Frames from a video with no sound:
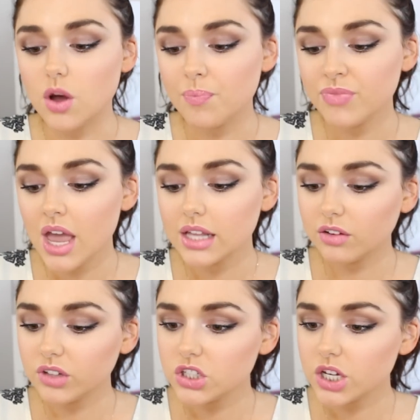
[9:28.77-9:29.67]
So
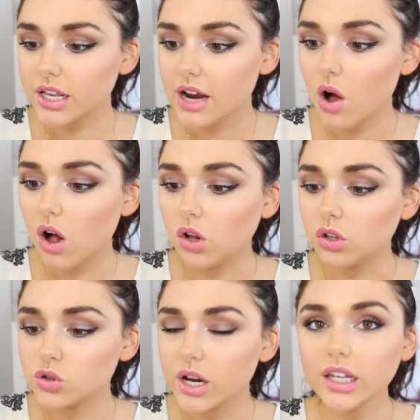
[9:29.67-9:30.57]
definitely check it out.
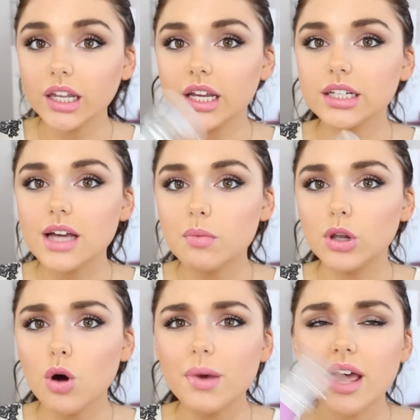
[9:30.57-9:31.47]
I'll try to link it down
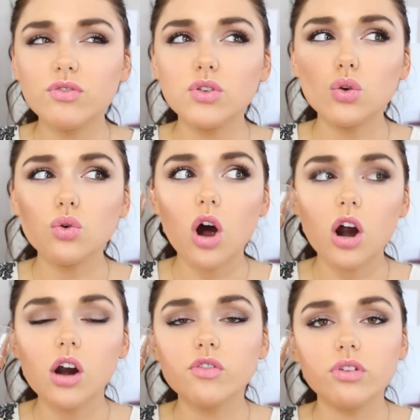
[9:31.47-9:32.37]
below, but if you
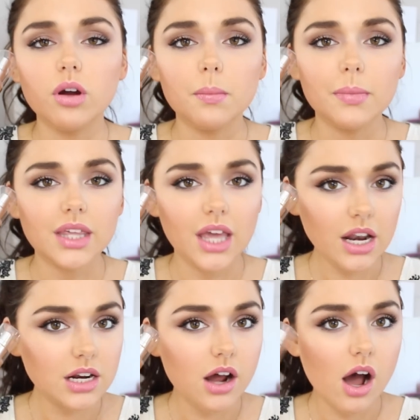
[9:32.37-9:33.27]
are from
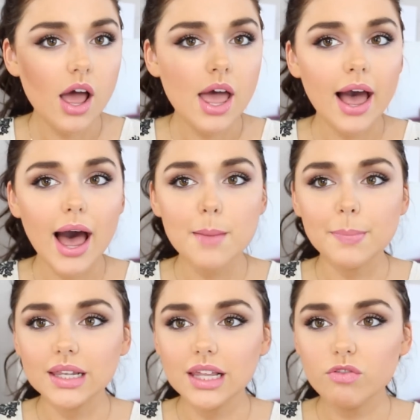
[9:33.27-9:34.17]
Canada, I
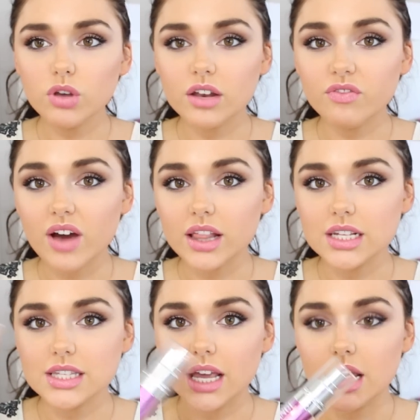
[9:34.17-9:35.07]
believe you can find
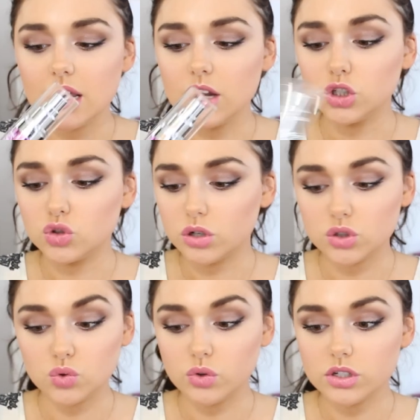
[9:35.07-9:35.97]
this in
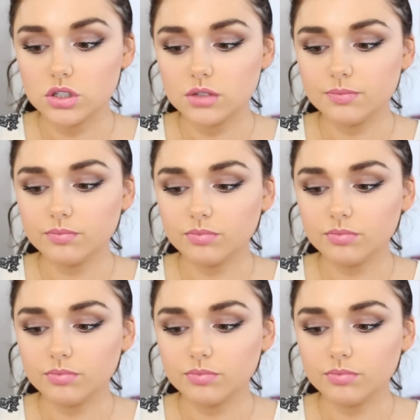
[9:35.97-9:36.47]
drugstores.